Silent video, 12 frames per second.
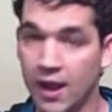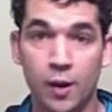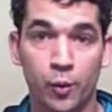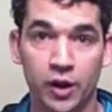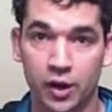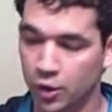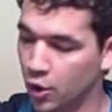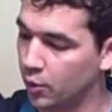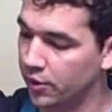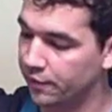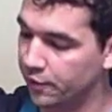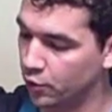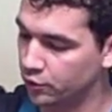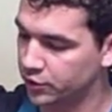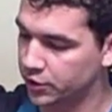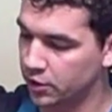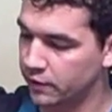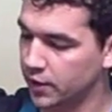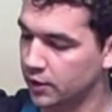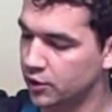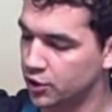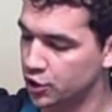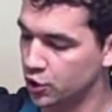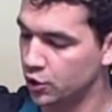and we're going to go with a full serving
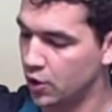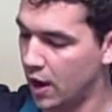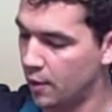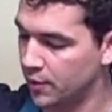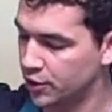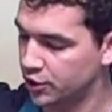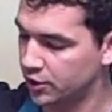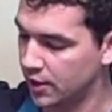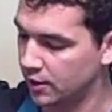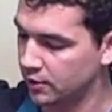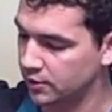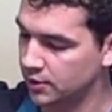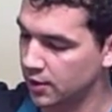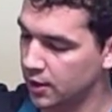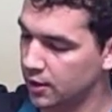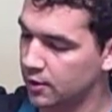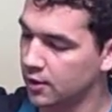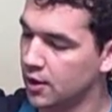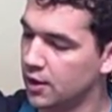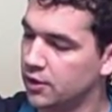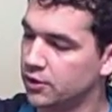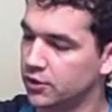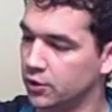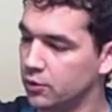to show you how much that looks like.
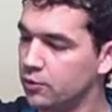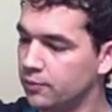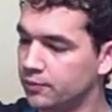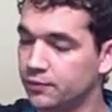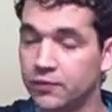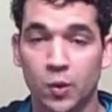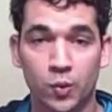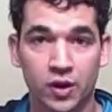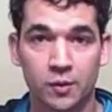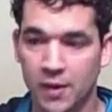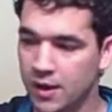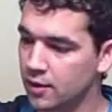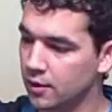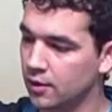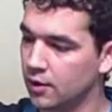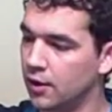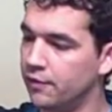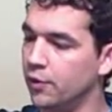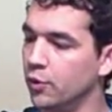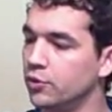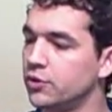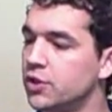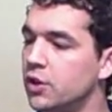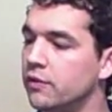So we're going to make a full
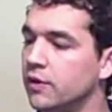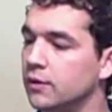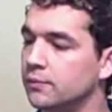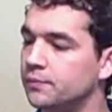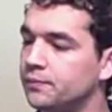serving.